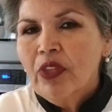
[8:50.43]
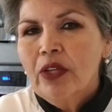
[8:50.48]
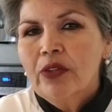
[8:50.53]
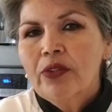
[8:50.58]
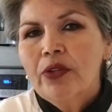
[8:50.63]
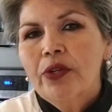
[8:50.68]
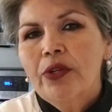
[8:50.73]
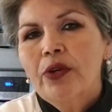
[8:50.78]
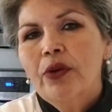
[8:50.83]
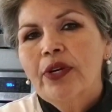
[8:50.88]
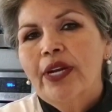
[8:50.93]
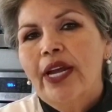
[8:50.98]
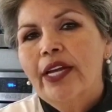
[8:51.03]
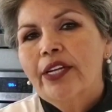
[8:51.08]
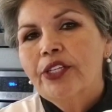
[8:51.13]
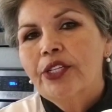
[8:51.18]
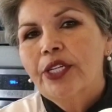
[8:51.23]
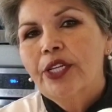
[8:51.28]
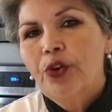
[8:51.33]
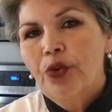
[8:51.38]
so you don't
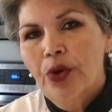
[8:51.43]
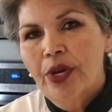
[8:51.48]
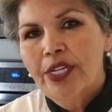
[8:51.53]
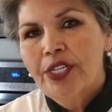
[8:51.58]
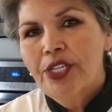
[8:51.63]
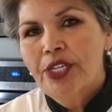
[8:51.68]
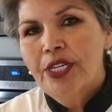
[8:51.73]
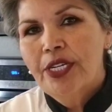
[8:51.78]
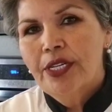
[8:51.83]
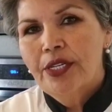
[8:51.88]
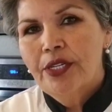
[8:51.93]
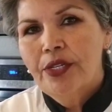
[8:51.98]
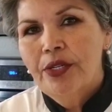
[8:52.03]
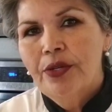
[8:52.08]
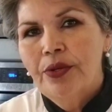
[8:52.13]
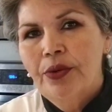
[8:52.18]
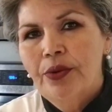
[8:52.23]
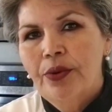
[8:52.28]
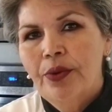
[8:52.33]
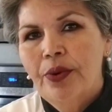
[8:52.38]
actually crunch
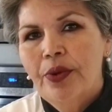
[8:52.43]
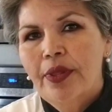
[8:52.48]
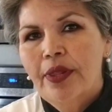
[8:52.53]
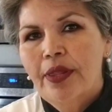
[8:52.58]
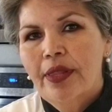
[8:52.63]
into